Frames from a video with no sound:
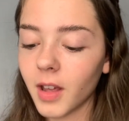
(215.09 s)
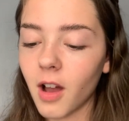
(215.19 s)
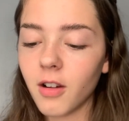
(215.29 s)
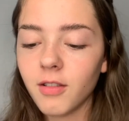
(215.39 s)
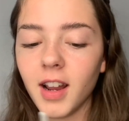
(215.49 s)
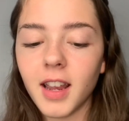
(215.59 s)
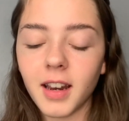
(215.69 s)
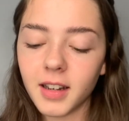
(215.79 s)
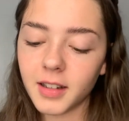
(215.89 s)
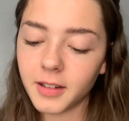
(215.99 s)
All
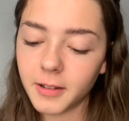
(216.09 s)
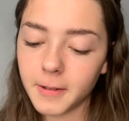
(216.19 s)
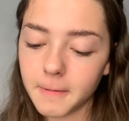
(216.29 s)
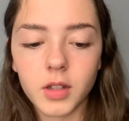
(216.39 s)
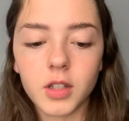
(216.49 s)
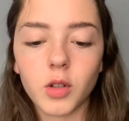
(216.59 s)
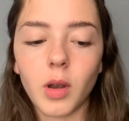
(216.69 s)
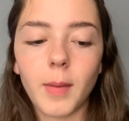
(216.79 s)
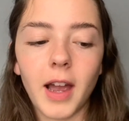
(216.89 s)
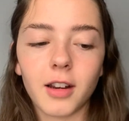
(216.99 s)
right. So
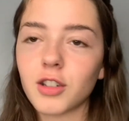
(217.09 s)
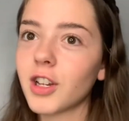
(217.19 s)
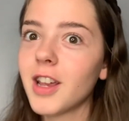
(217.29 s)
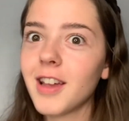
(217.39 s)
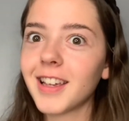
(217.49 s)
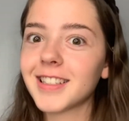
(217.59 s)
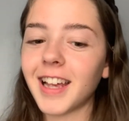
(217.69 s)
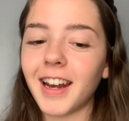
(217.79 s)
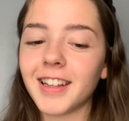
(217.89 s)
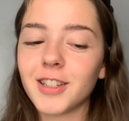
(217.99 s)
I'm actually
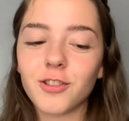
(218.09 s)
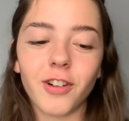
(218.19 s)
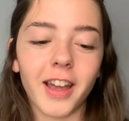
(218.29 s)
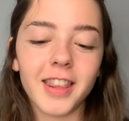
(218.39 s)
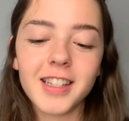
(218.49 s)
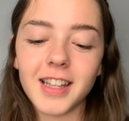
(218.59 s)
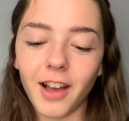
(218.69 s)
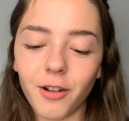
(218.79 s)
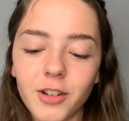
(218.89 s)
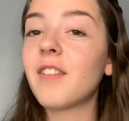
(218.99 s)
excited to try this
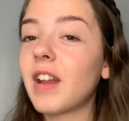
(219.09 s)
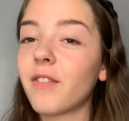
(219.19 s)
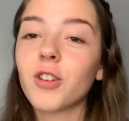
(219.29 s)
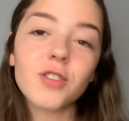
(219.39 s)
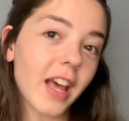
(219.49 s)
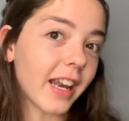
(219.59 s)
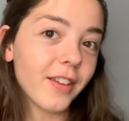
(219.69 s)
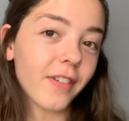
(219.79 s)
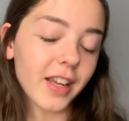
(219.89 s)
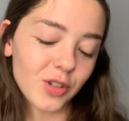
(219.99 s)
out. I've never used any
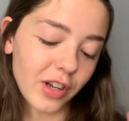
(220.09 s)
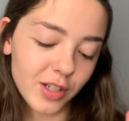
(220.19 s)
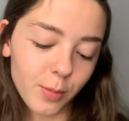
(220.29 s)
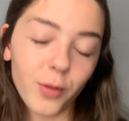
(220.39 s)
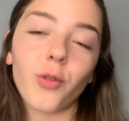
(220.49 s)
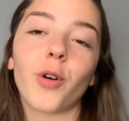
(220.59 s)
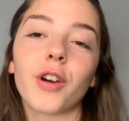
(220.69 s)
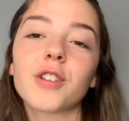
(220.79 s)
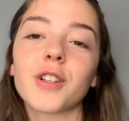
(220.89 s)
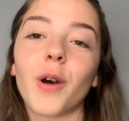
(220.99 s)
face razor before,
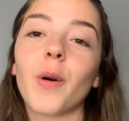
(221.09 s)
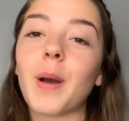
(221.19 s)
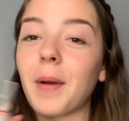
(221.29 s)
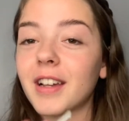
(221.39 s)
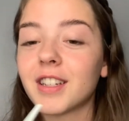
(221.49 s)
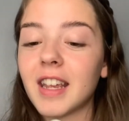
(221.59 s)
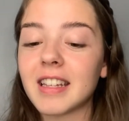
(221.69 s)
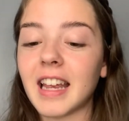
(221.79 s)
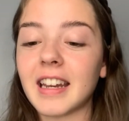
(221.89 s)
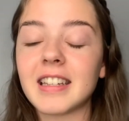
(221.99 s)
so I'm actually
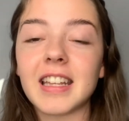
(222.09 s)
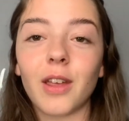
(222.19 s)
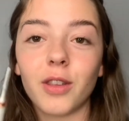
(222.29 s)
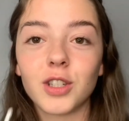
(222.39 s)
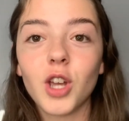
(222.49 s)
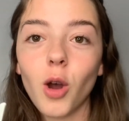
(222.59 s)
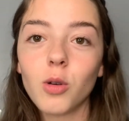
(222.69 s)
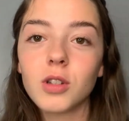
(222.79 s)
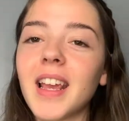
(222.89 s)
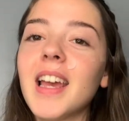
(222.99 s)
excited to see how this
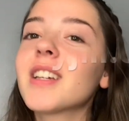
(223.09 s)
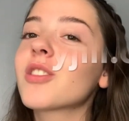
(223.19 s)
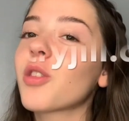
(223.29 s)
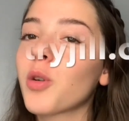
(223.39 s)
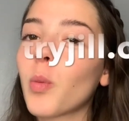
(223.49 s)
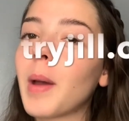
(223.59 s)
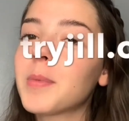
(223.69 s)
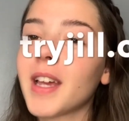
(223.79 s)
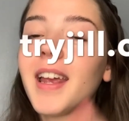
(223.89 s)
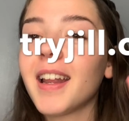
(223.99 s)
goes. So their
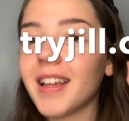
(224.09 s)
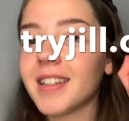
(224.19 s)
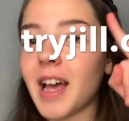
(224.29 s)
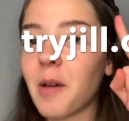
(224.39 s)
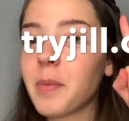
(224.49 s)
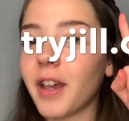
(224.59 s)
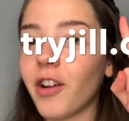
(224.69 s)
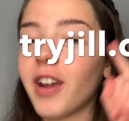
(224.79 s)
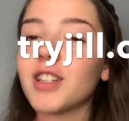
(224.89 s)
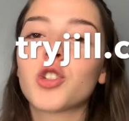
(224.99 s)
website is up
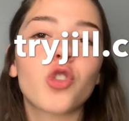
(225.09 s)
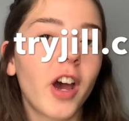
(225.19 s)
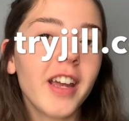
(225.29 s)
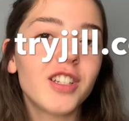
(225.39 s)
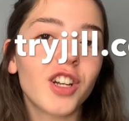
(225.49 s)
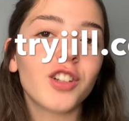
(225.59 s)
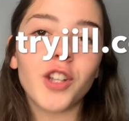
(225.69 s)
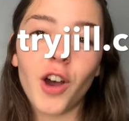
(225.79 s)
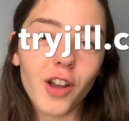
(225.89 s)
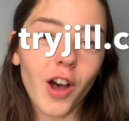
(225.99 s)
here. It's
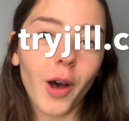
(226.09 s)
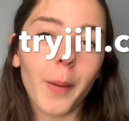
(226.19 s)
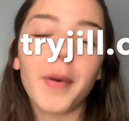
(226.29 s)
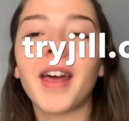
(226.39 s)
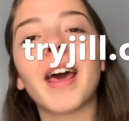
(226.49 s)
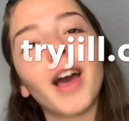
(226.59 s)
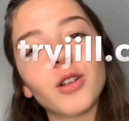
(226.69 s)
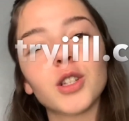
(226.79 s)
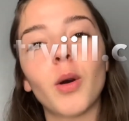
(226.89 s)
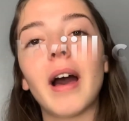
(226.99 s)
tryjill.com, and I
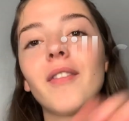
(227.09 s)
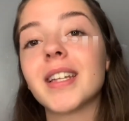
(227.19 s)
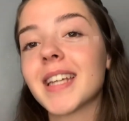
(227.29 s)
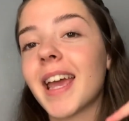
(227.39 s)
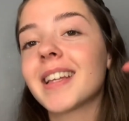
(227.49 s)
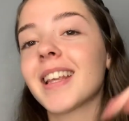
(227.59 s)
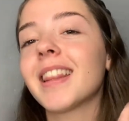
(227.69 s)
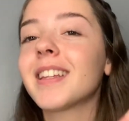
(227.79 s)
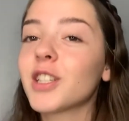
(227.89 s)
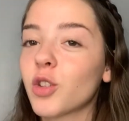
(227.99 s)
also have it tagged in
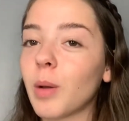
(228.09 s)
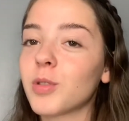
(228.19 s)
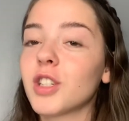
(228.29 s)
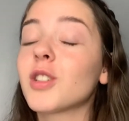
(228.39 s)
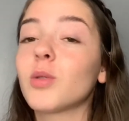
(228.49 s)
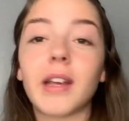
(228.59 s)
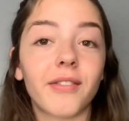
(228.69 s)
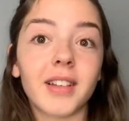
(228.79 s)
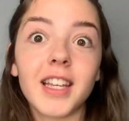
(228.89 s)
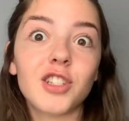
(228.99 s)
the description, so
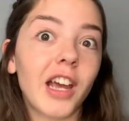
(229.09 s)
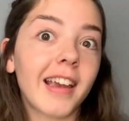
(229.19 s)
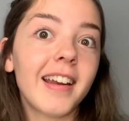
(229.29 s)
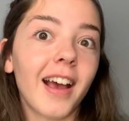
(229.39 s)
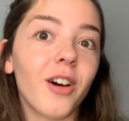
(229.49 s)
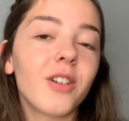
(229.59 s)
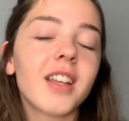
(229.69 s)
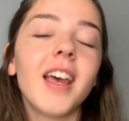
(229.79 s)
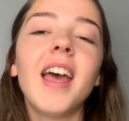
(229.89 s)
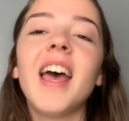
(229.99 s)
definitely check it out.
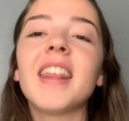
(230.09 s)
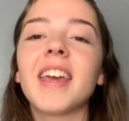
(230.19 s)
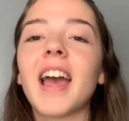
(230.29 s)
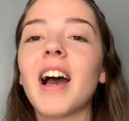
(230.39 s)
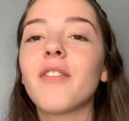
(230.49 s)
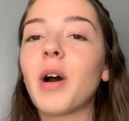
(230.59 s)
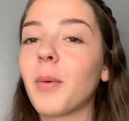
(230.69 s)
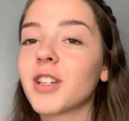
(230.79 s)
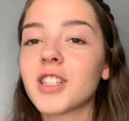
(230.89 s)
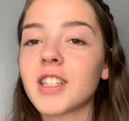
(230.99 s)
They have a
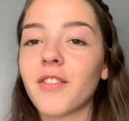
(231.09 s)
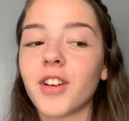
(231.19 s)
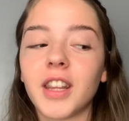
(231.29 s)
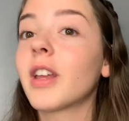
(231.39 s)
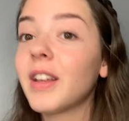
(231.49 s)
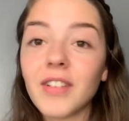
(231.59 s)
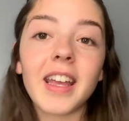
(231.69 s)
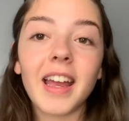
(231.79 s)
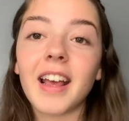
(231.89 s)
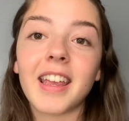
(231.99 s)
bunch of stuff on there. You can even
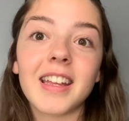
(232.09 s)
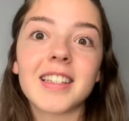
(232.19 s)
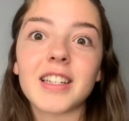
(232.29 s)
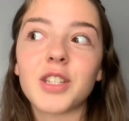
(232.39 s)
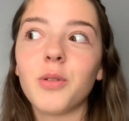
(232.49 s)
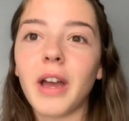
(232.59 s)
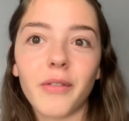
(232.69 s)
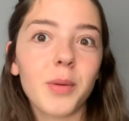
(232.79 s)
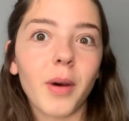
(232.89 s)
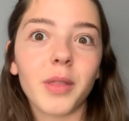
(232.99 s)
get a kit sent to you
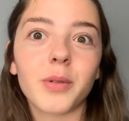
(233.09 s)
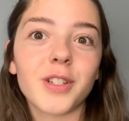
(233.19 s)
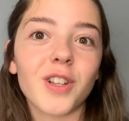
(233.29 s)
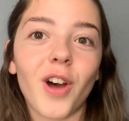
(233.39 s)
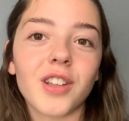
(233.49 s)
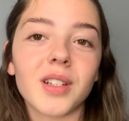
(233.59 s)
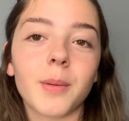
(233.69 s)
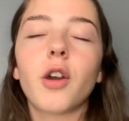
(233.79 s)
every month, which is awesome.